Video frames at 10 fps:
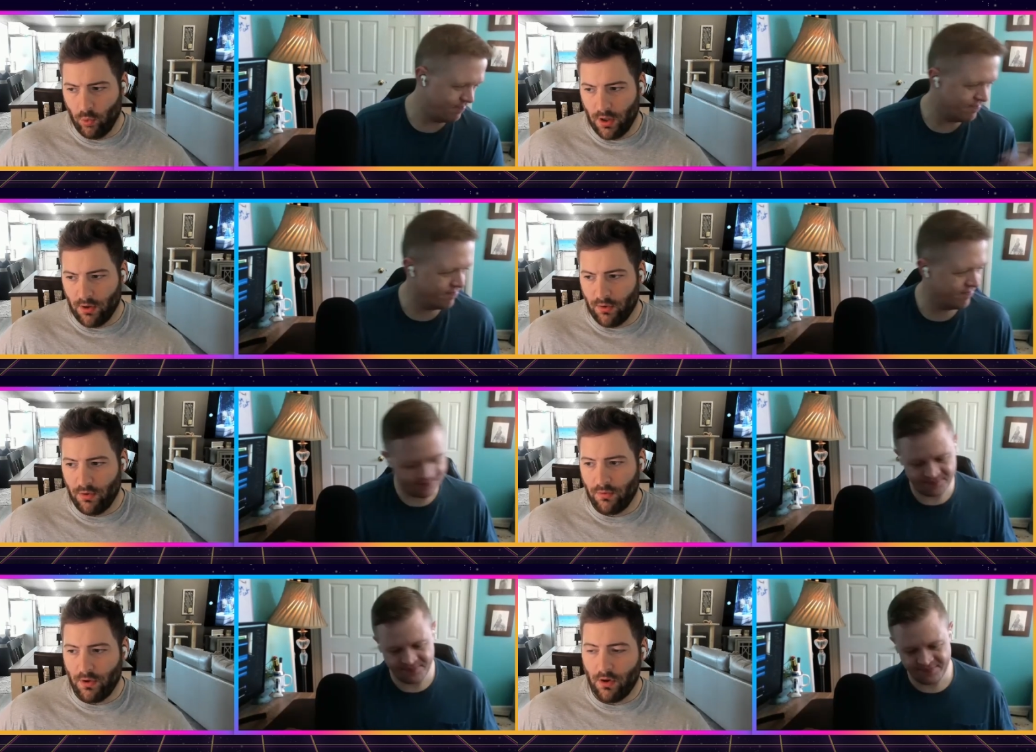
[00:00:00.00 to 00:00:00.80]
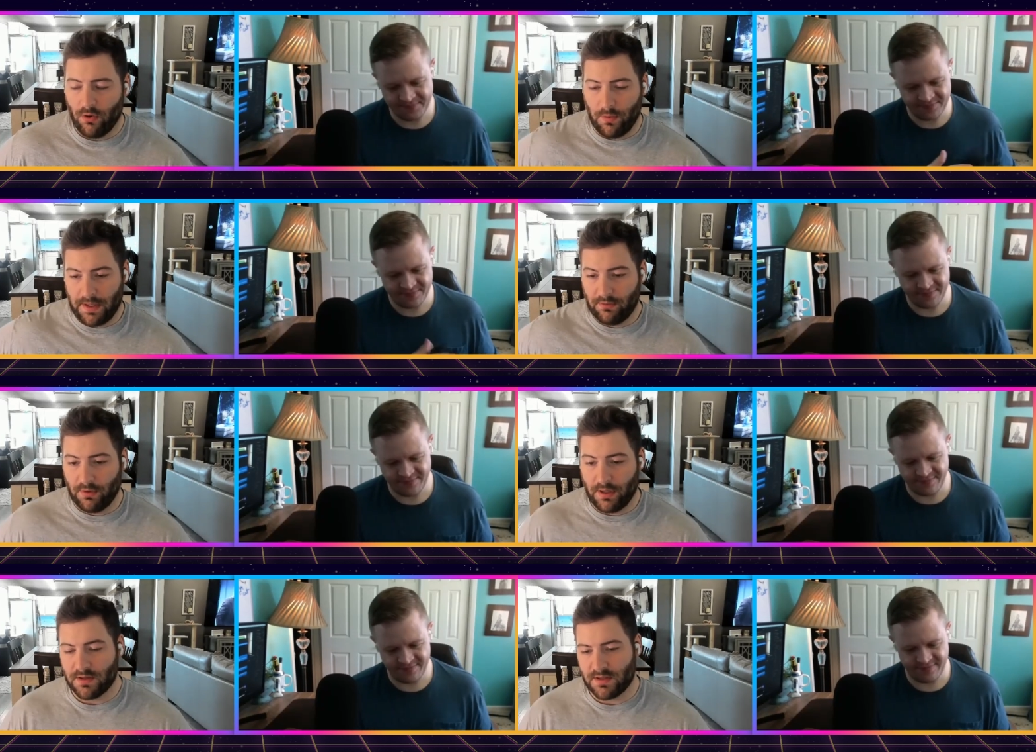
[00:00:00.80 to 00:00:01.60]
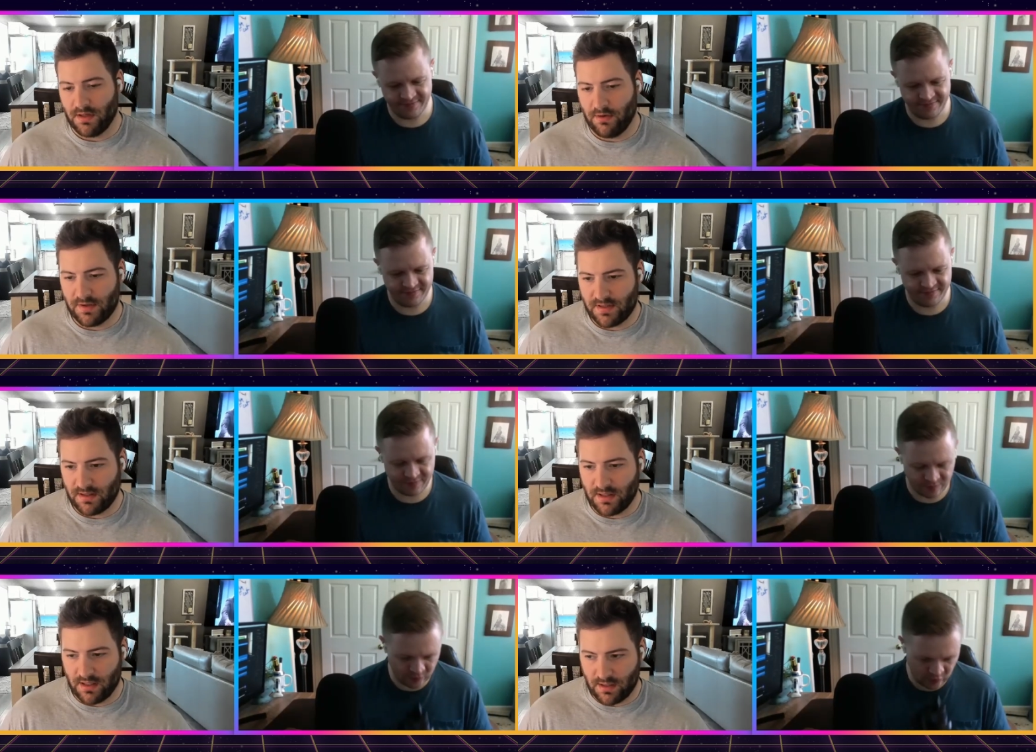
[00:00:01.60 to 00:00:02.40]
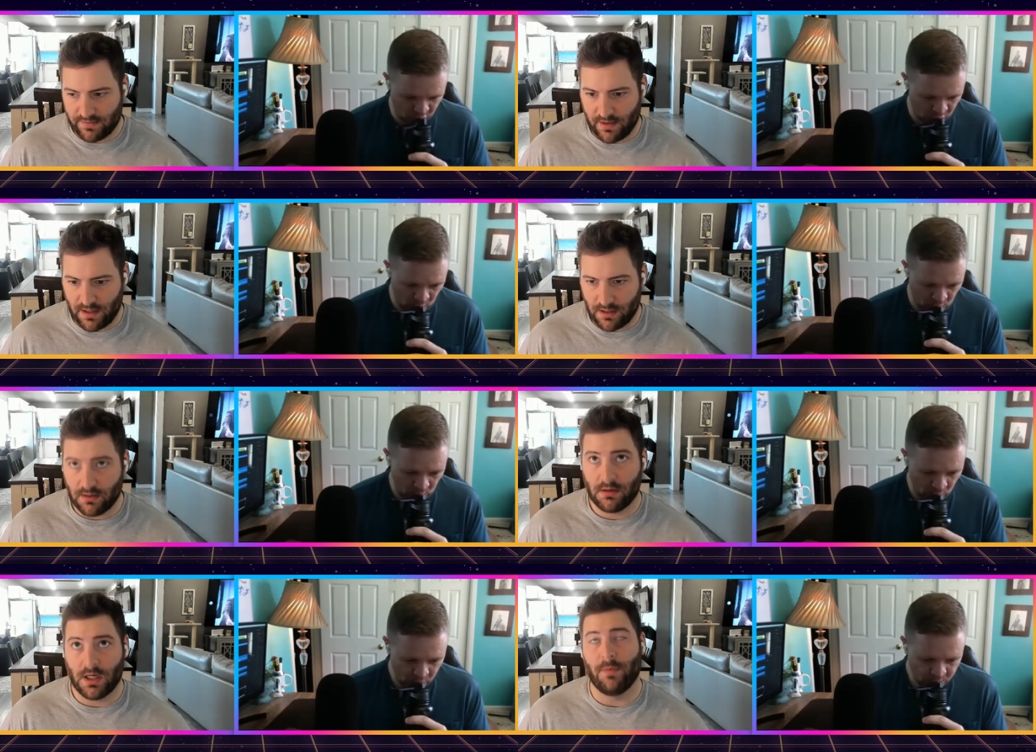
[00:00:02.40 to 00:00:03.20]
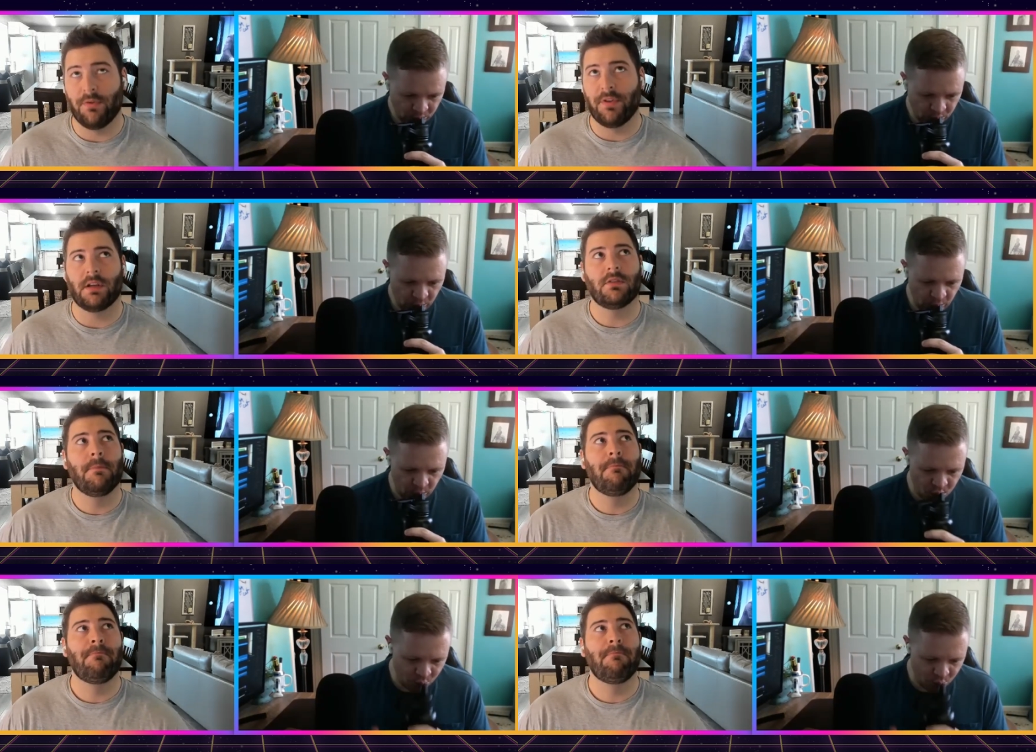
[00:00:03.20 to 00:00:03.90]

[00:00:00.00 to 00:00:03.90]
Speaker 1: Well, no, I mean, here's an interesting thing is like a couple things.